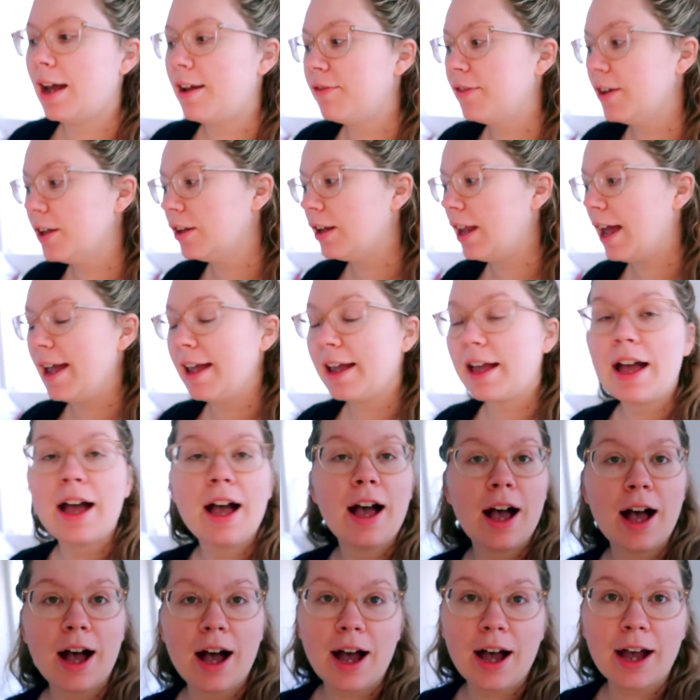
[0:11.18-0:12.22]
I feel like
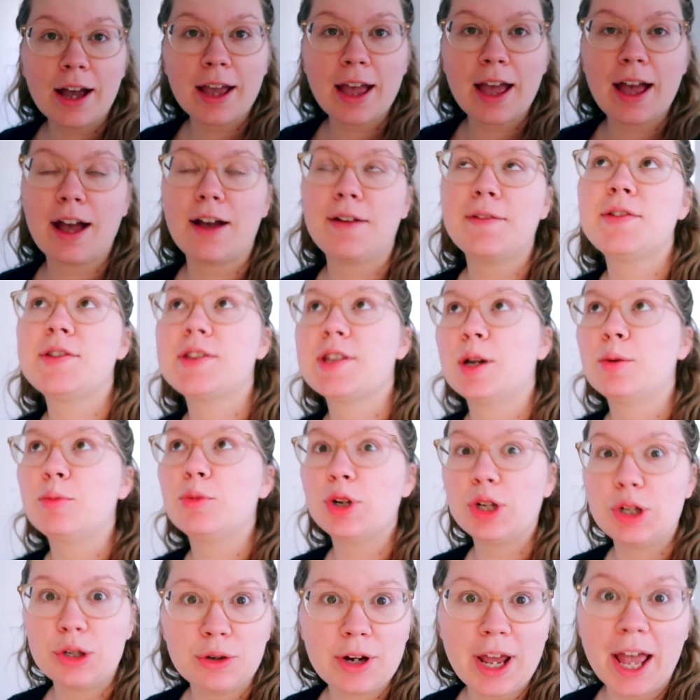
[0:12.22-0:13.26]
I have some
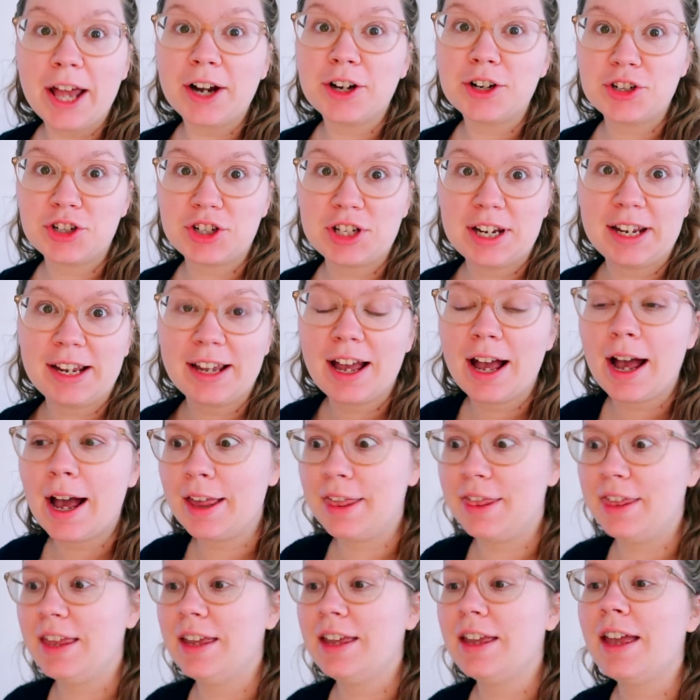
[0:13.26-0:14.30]
renewed energy. I
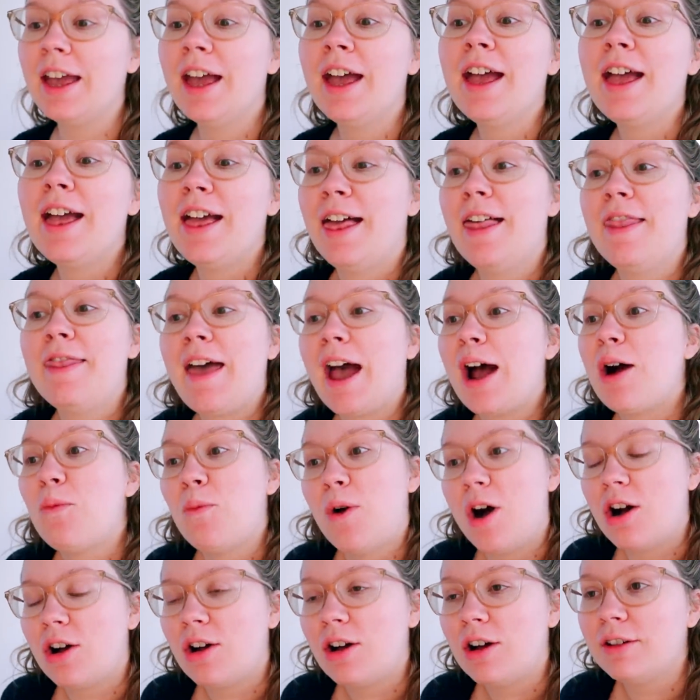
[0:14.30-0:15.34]
think that
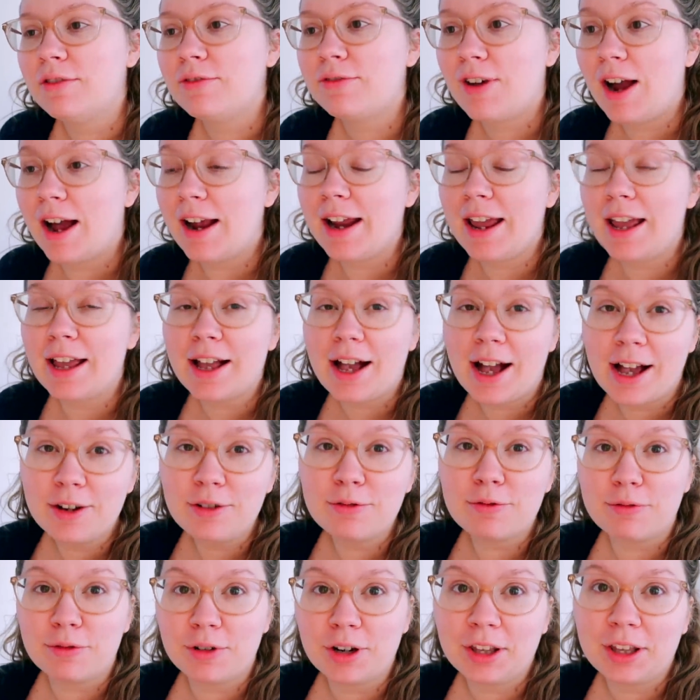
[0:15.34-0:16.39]
walk on Friday kind
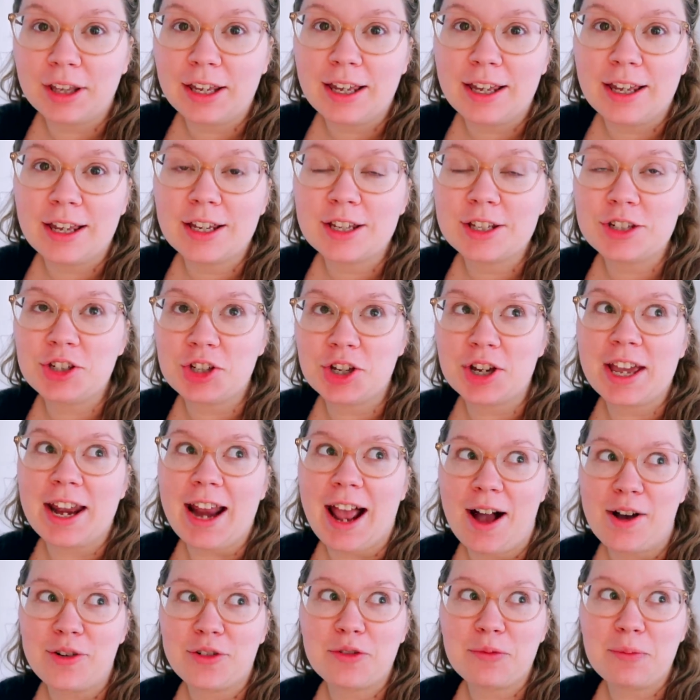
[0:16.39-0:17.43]
of really took it
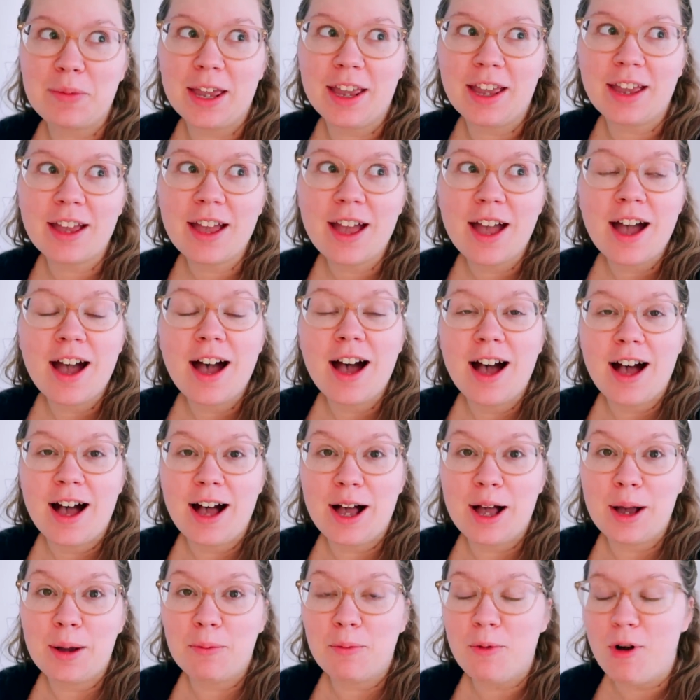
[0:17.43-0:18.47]
out of me,
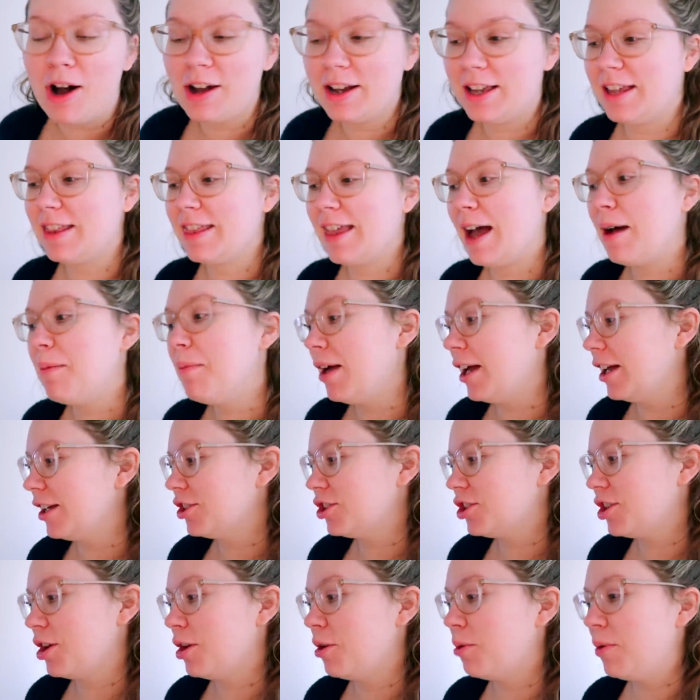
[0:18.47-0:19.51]
um, walking that
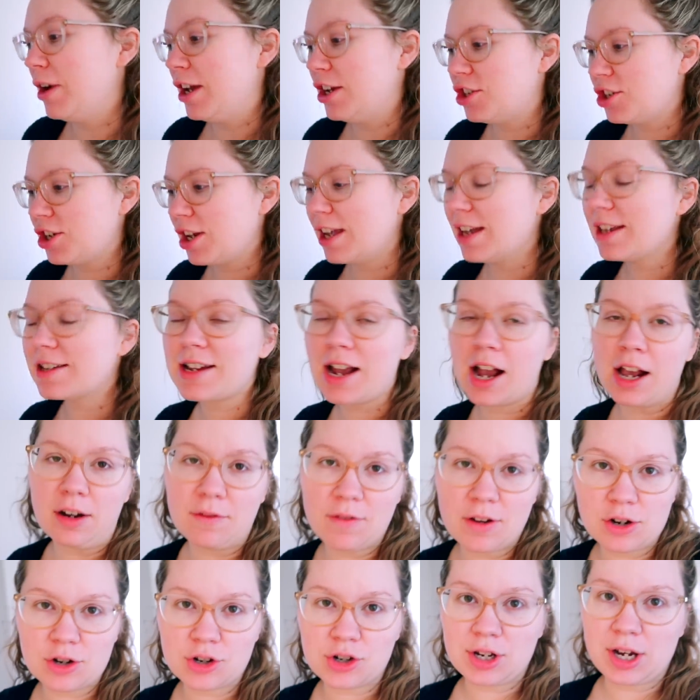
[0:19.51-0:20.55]
much, which is kind of
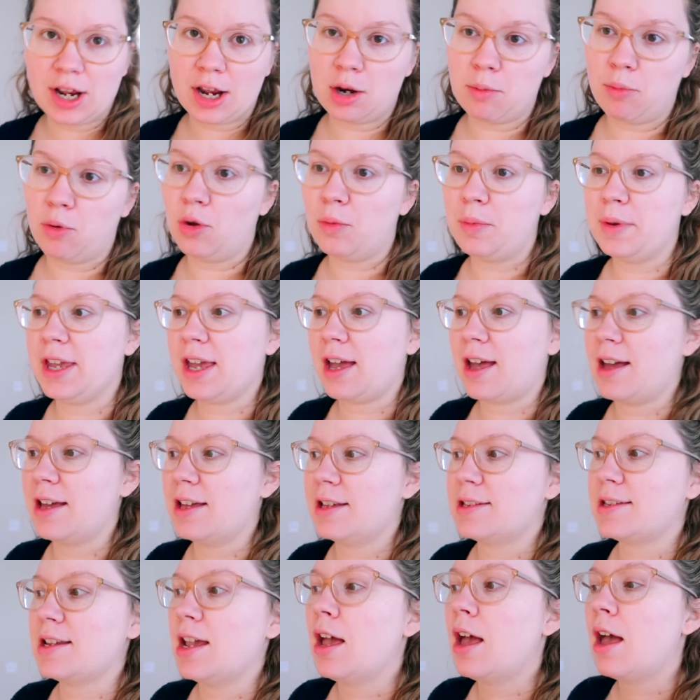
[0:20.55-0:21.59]
understandable
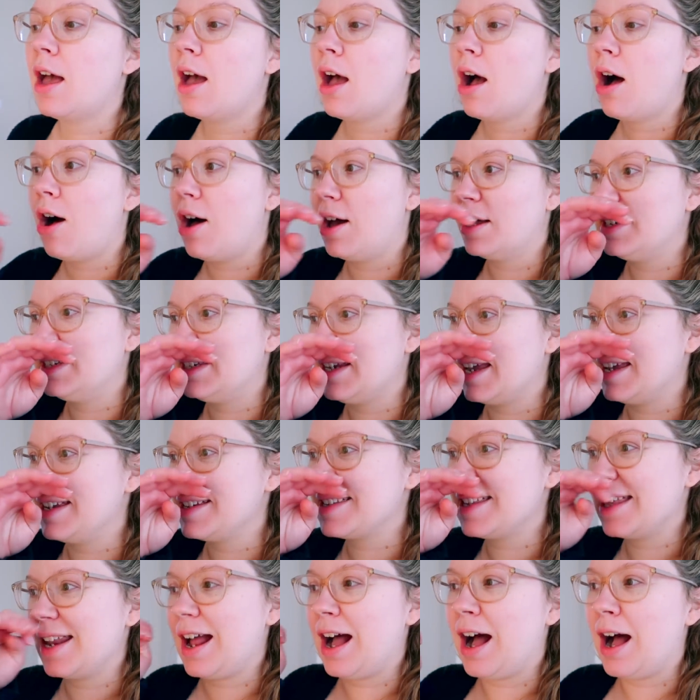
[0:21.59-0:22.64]
because on days
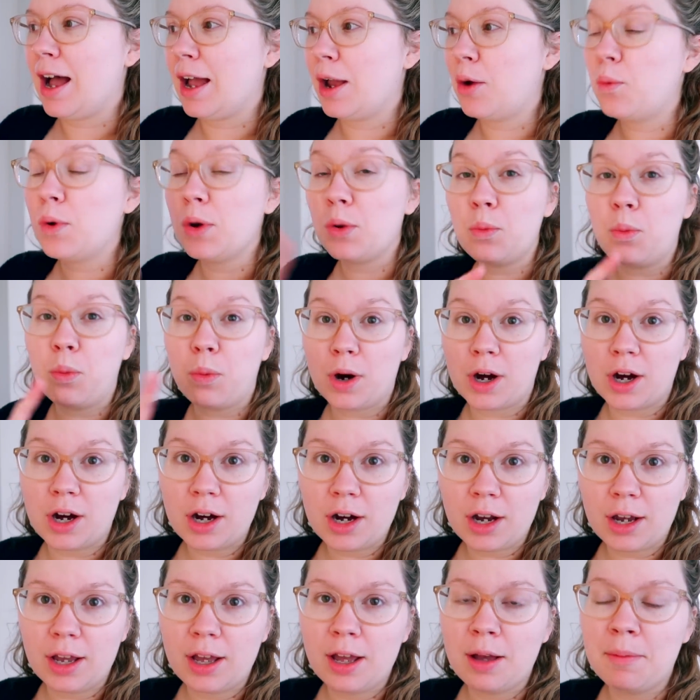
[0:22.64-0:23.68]
that I would
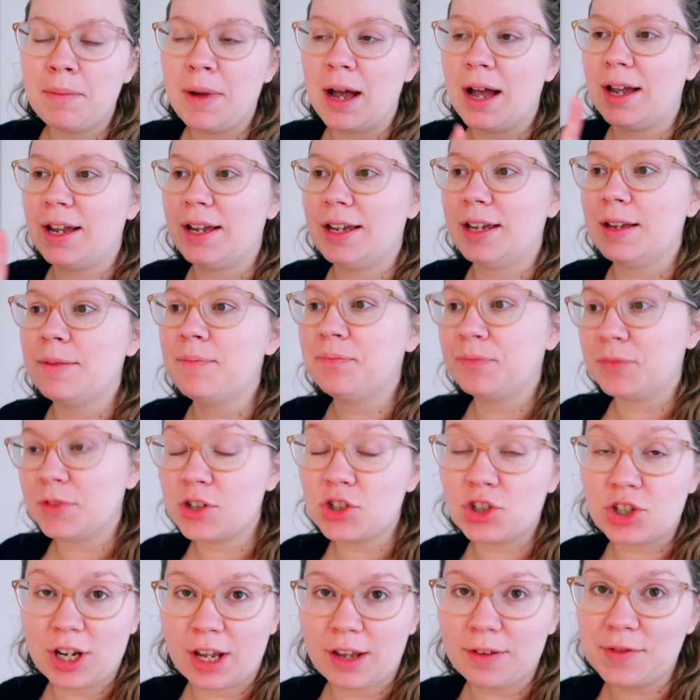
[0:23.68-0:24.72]
work, my
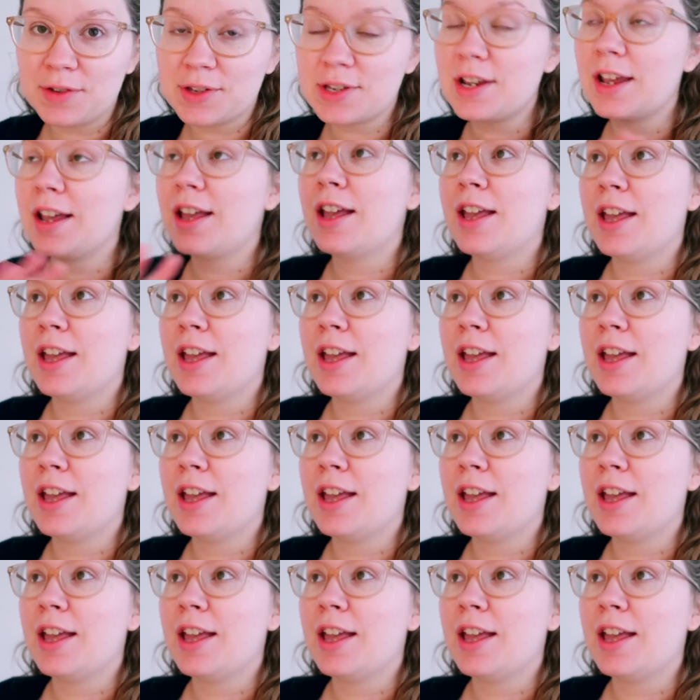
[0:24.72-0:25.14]
shifts.